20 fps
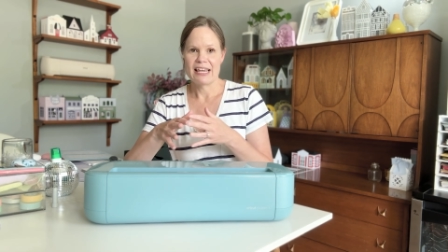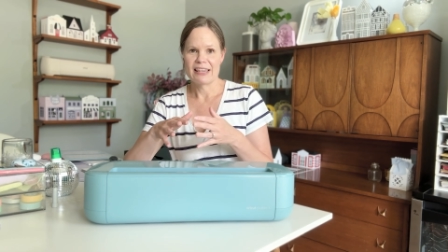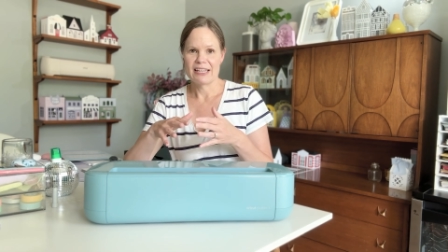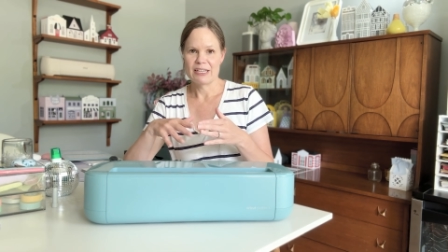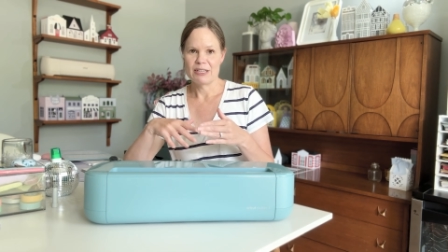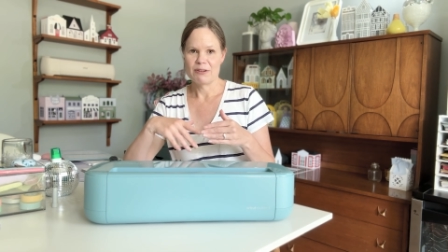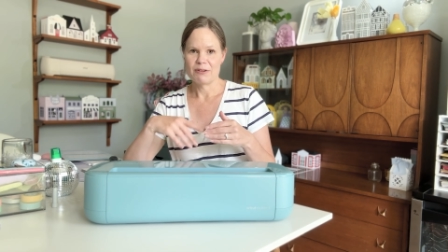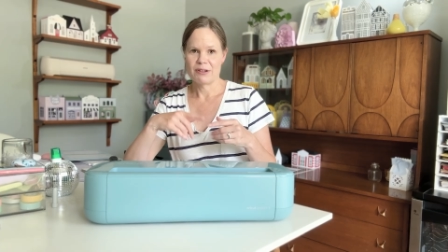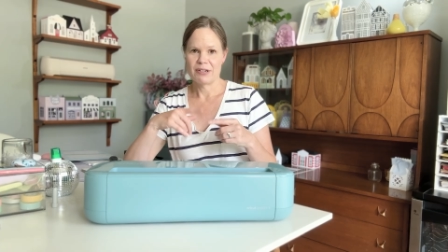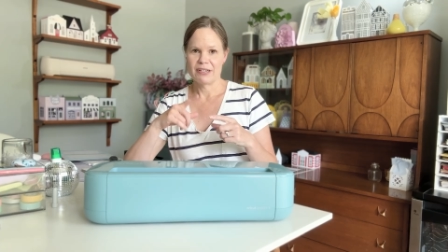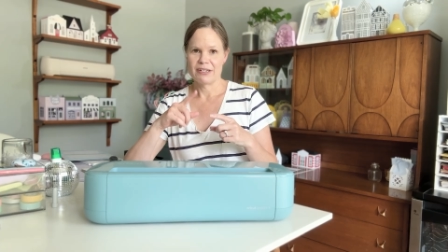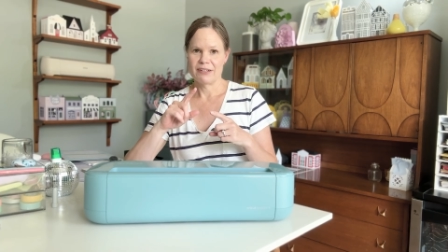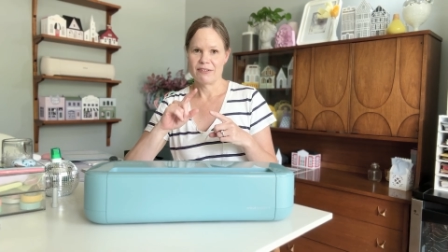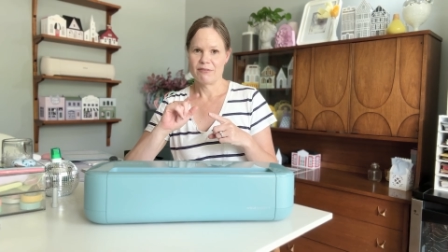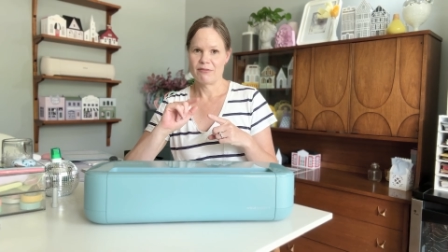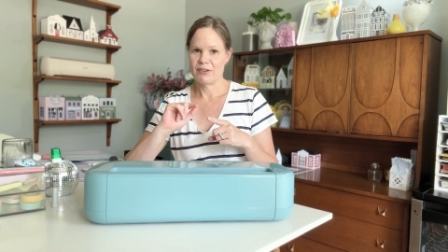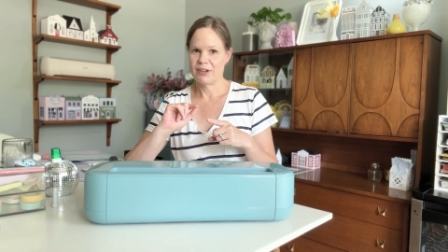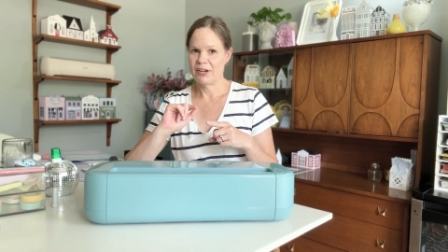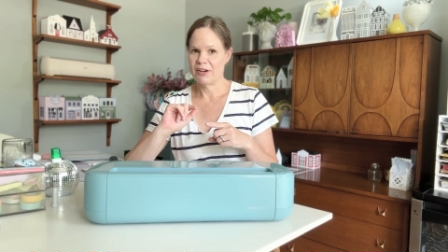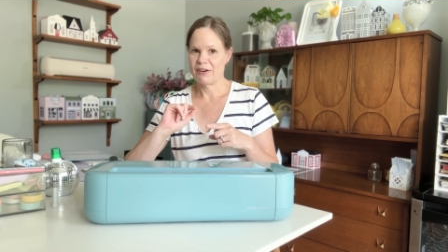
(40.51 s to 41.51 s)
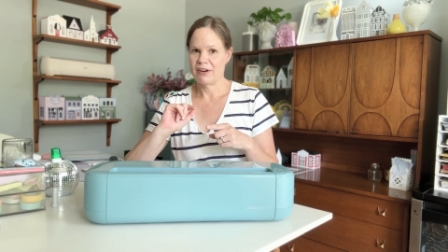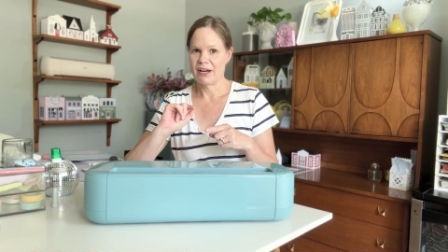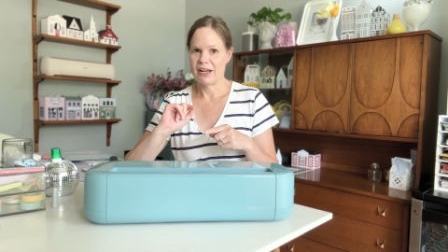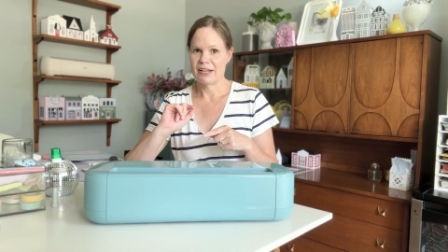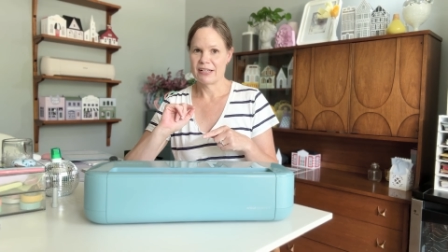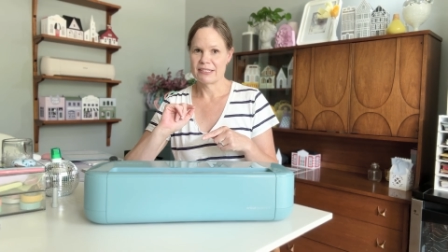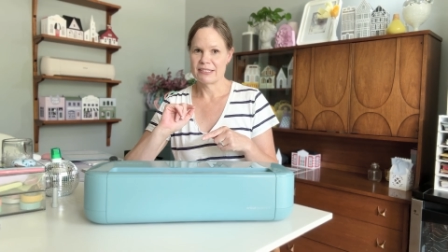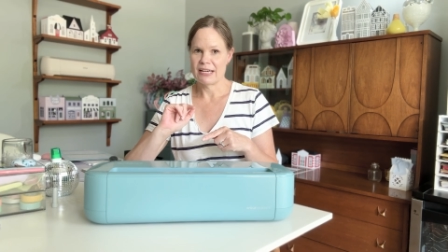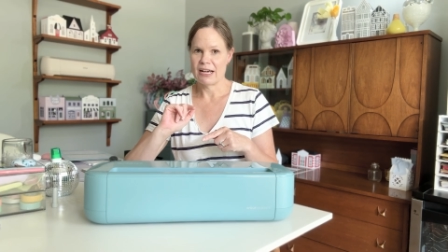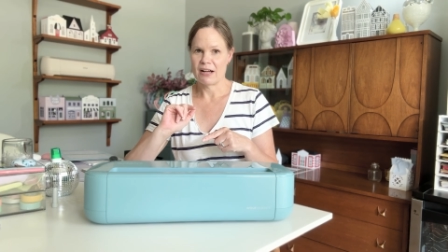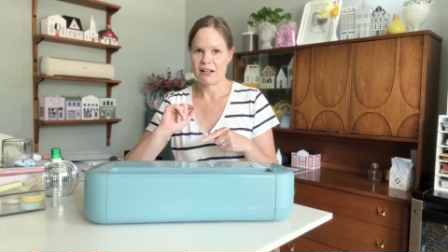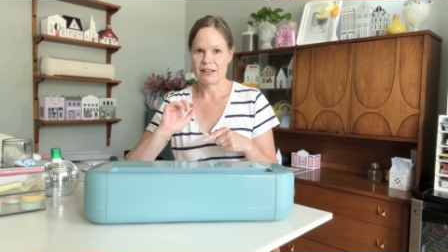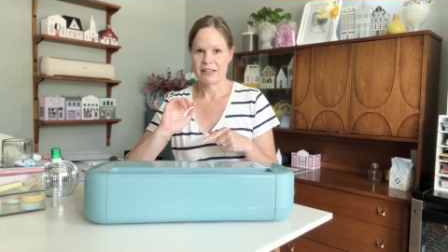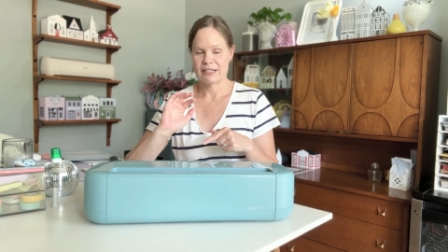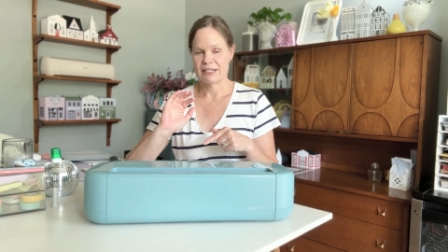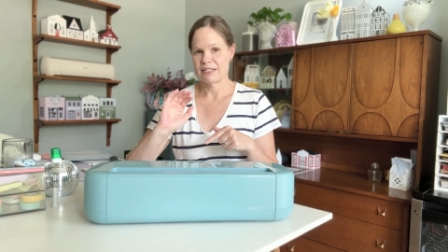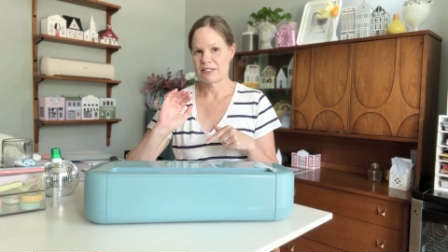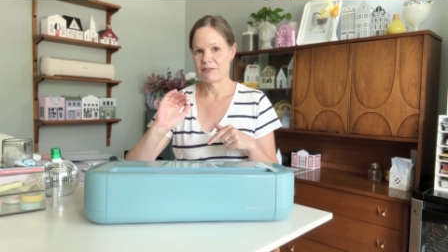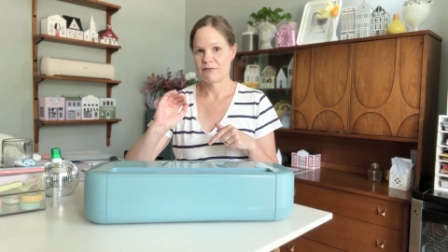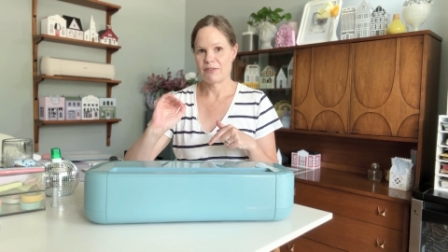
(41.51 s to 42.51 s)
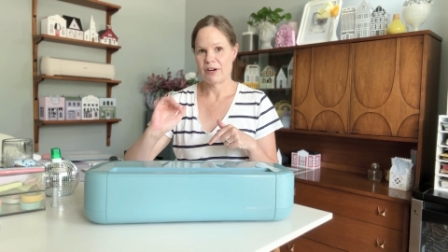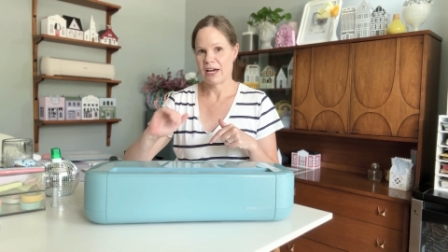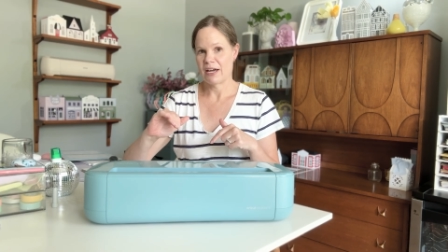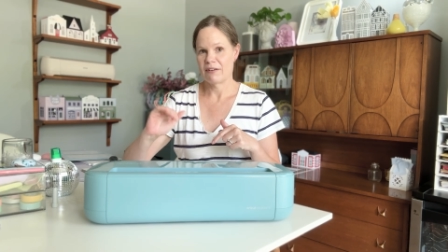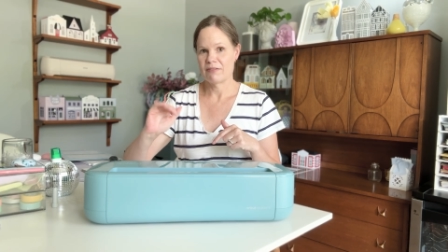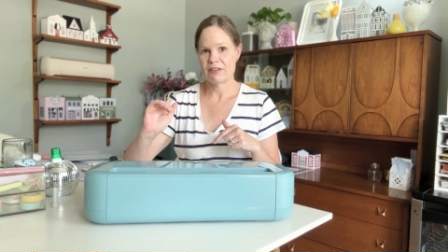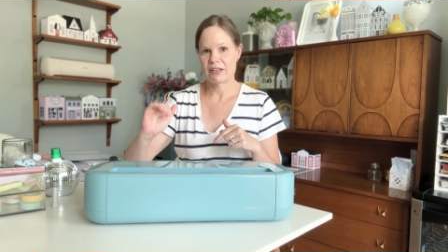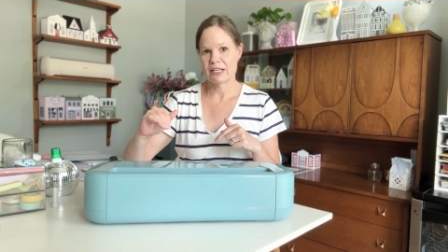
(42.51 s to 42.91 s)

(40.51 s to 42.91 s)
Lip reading: that you could figure out exactly it's 5